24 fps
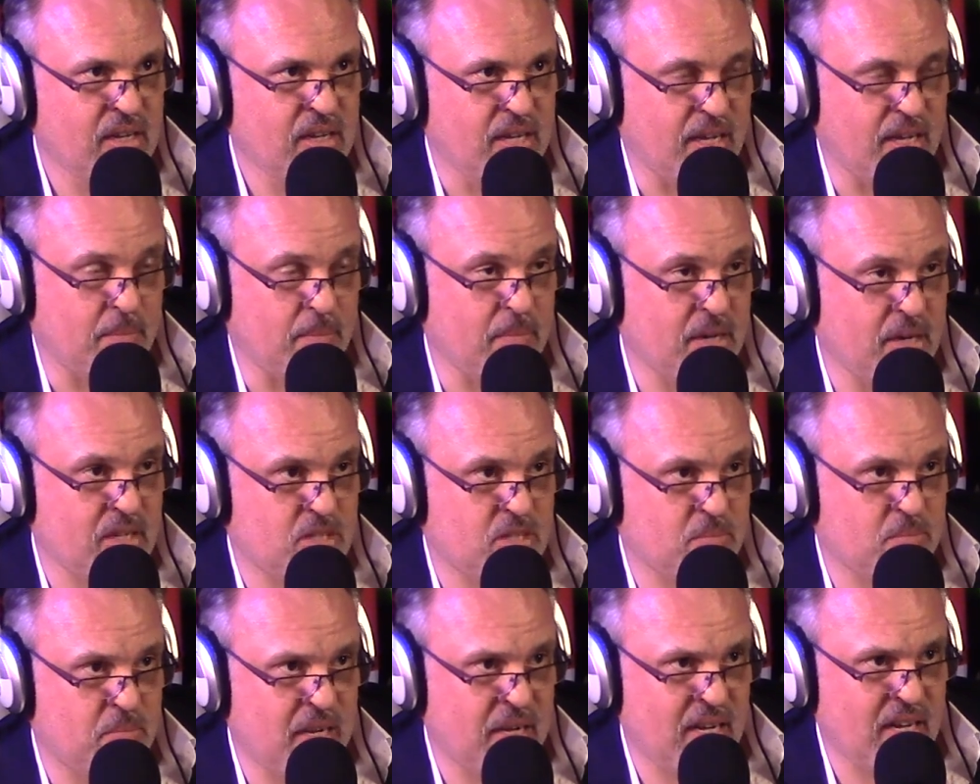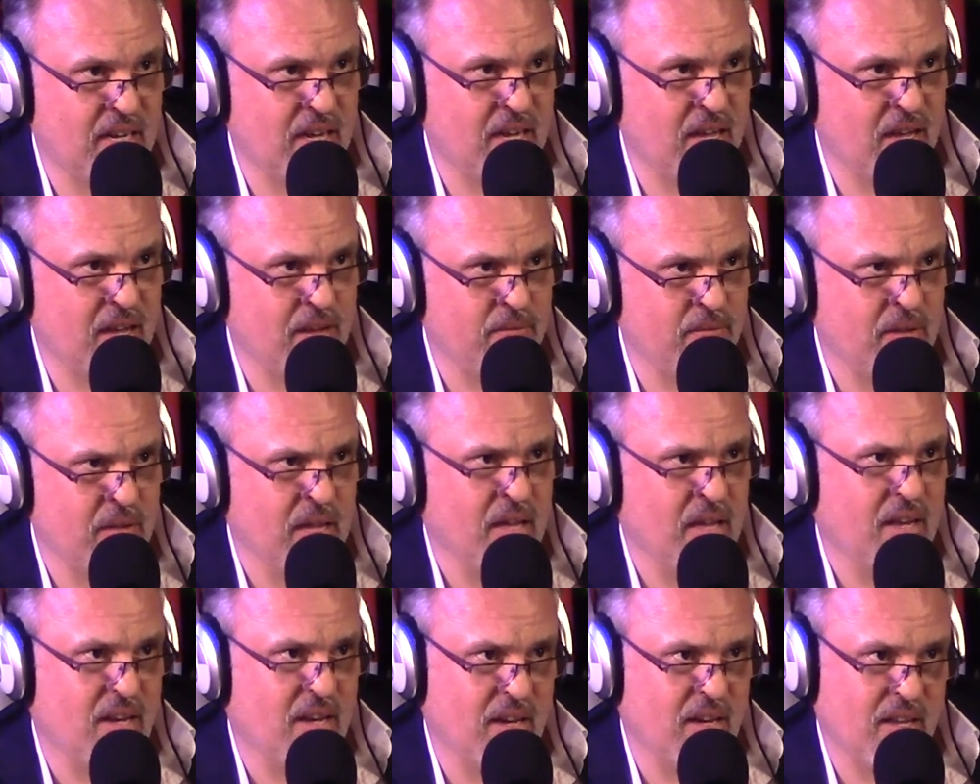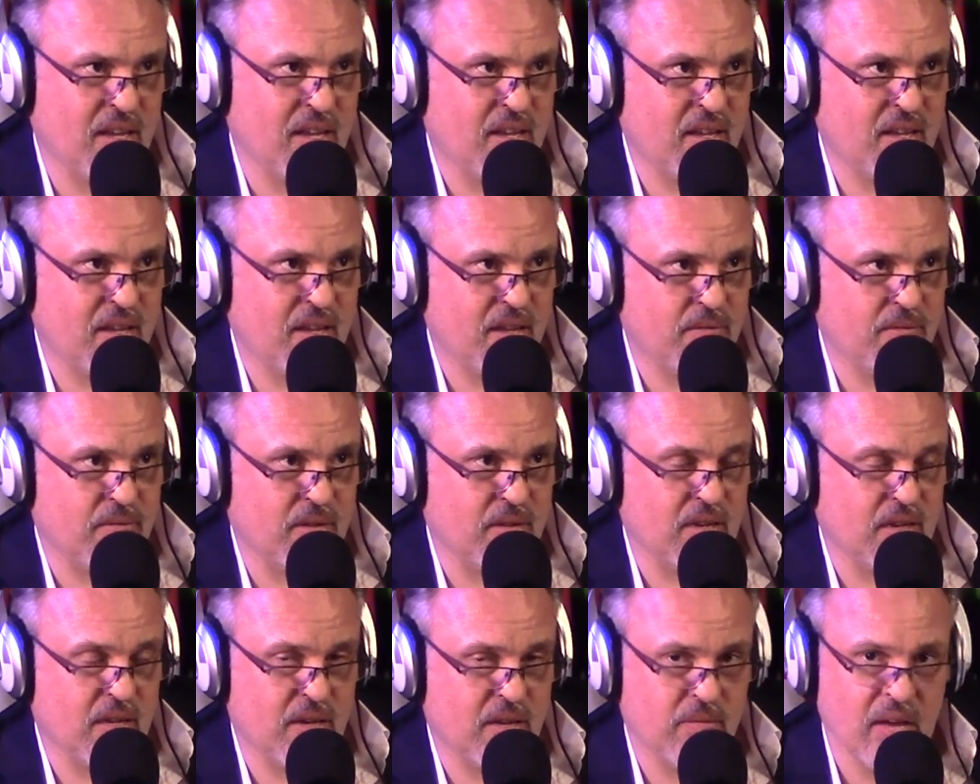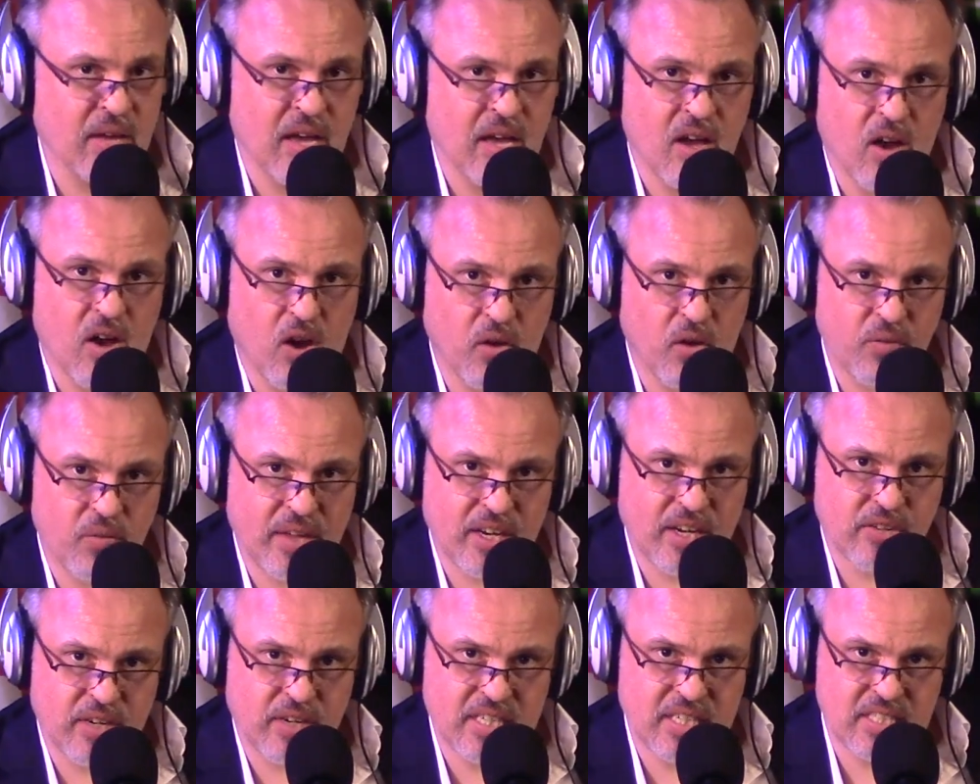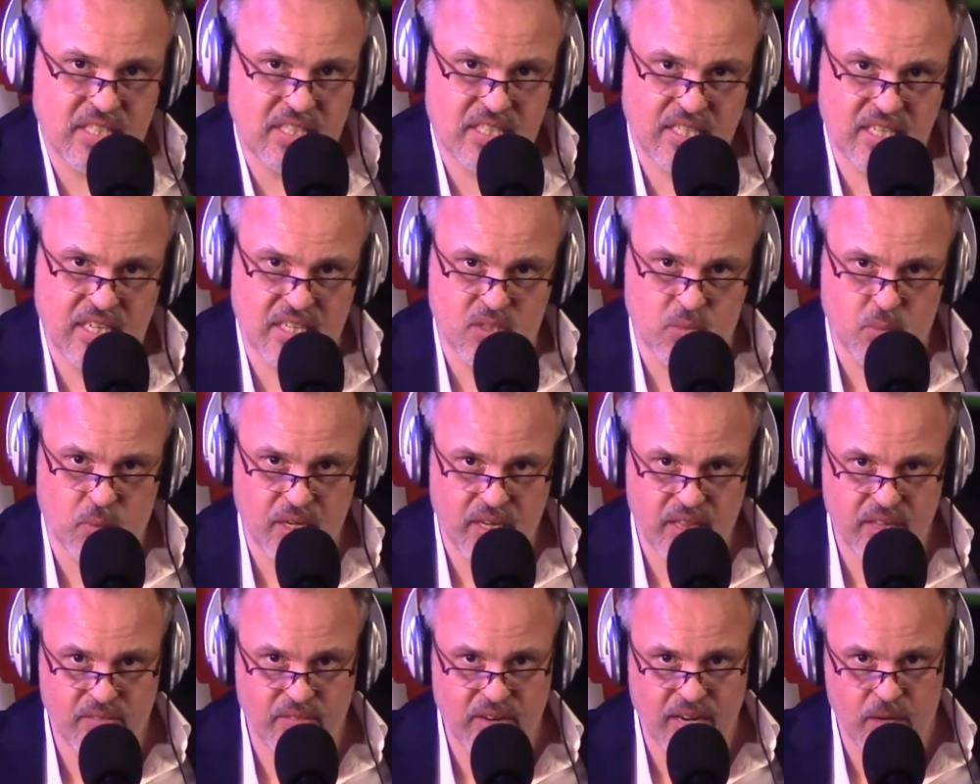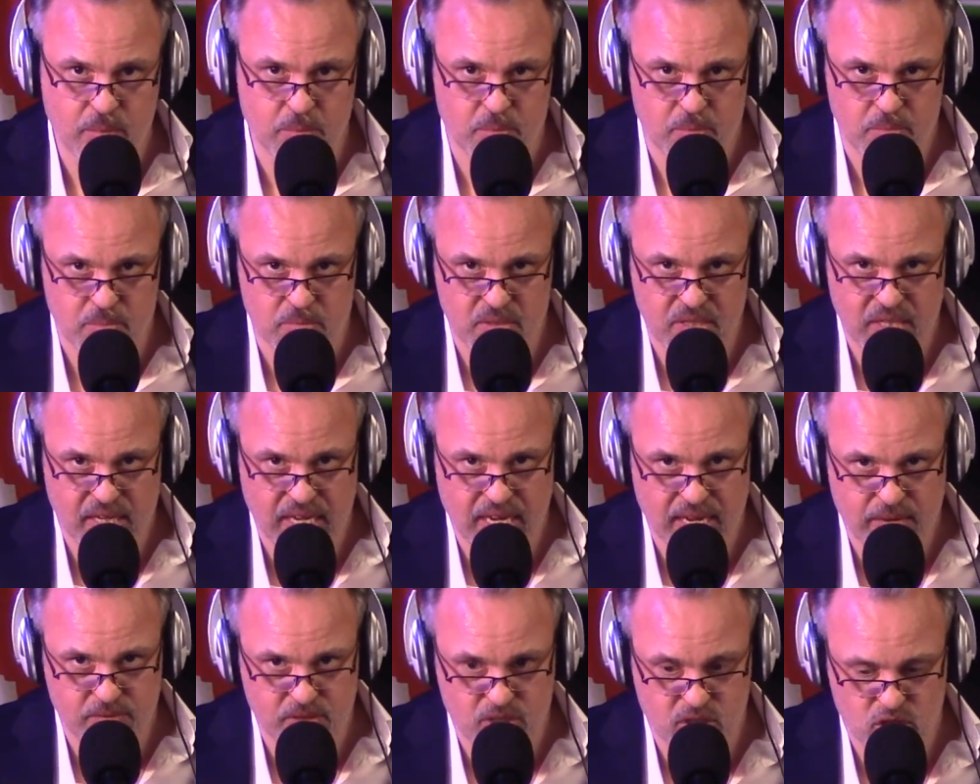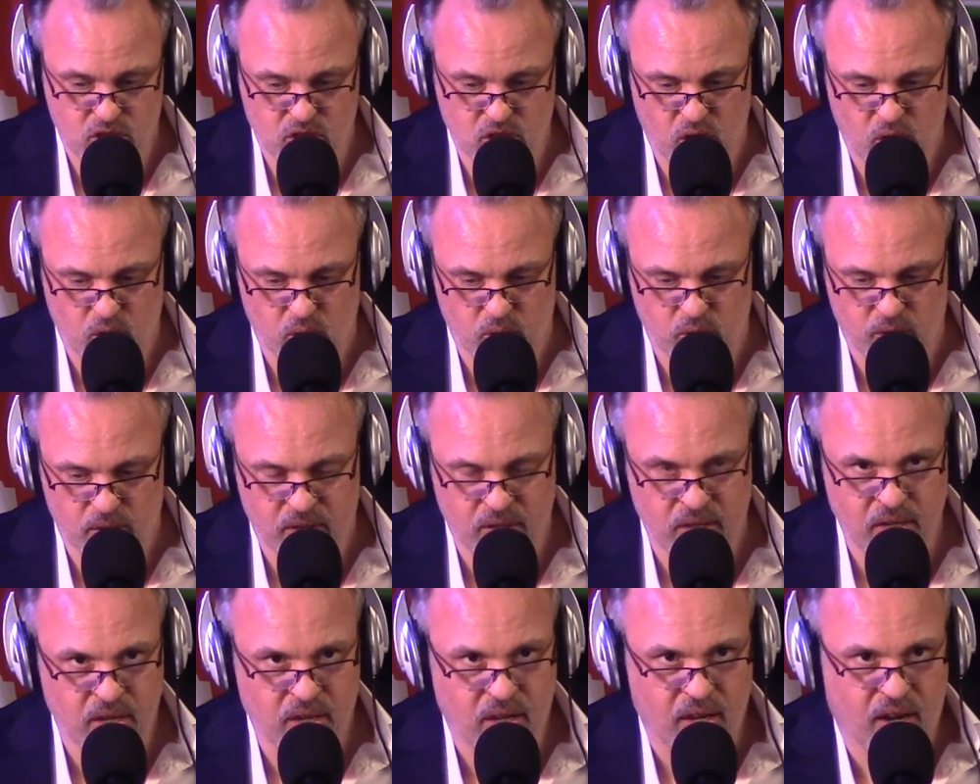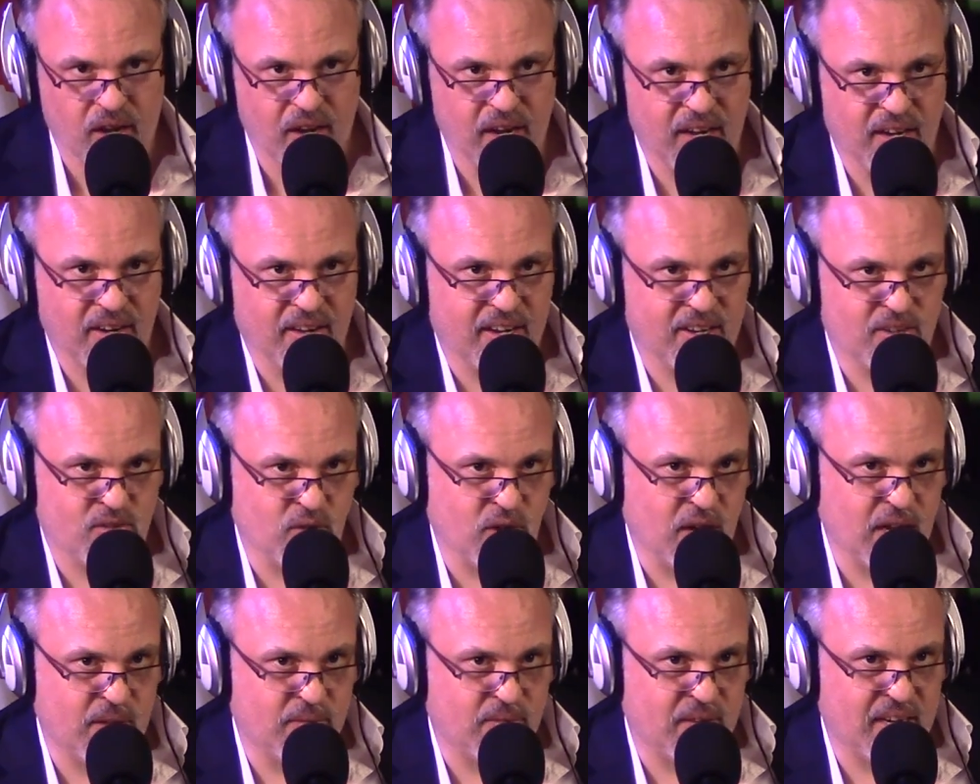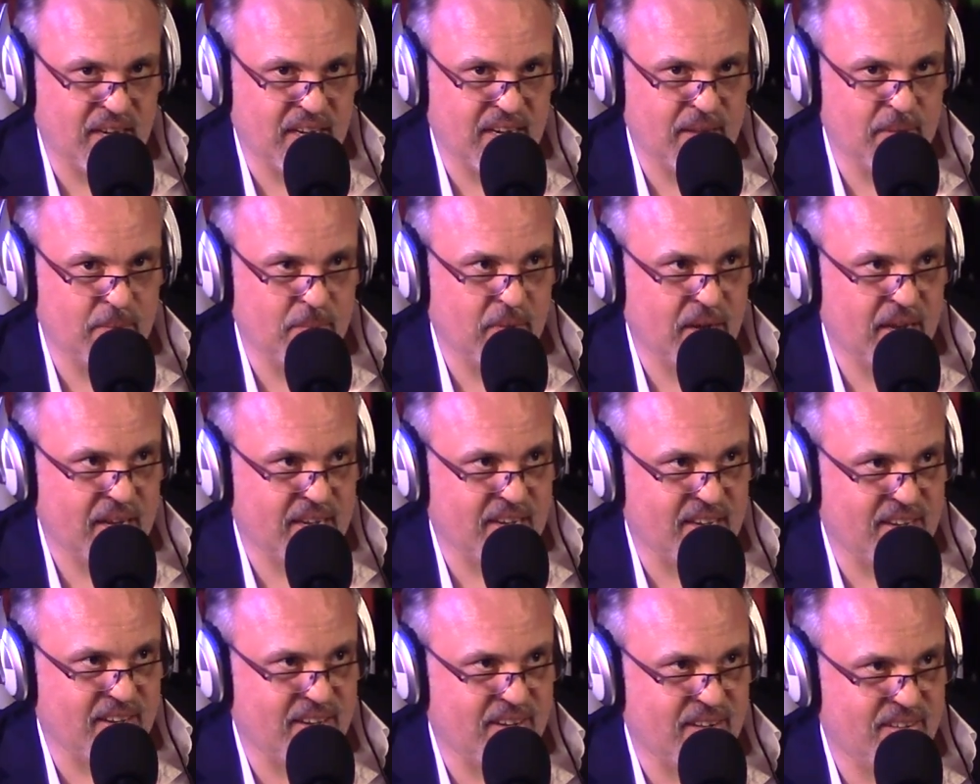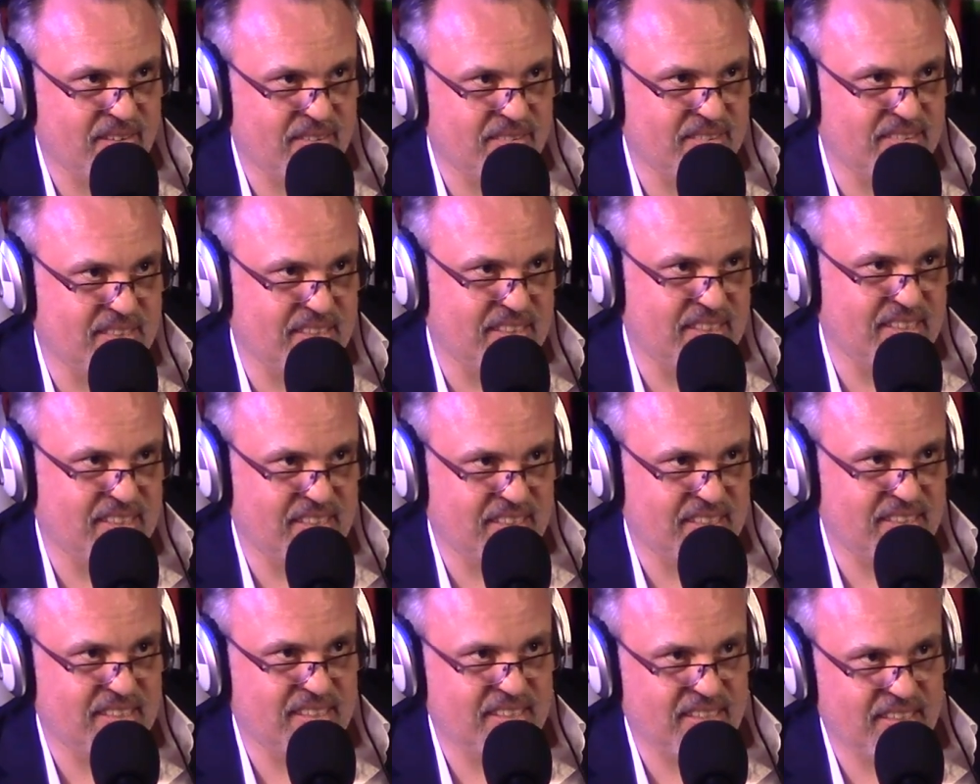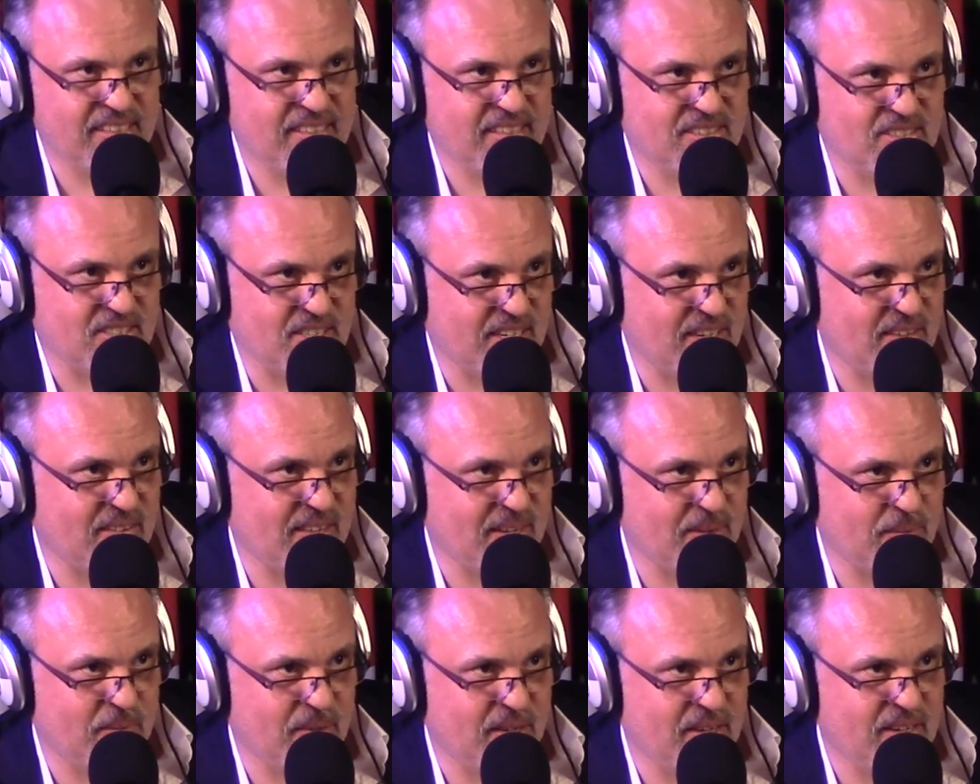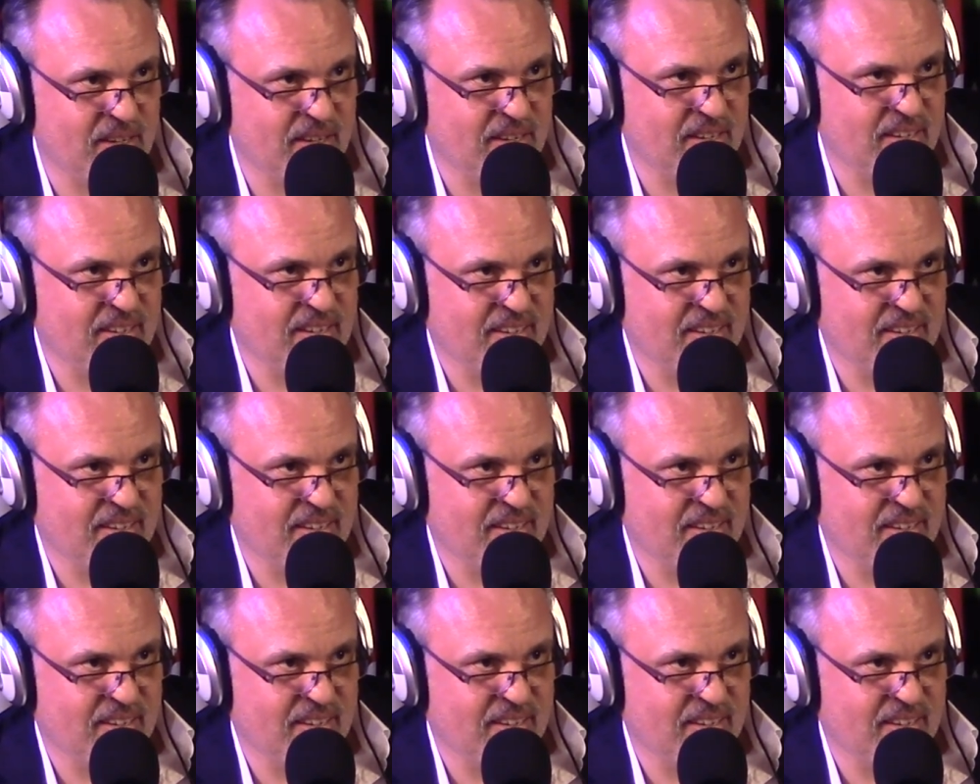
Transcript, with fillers: It must be love, love, love. On their greatest hits, one of their albums, they have a song. I like driving in my car. Ding, ding, ding. Do you know that one? Mm-hmm.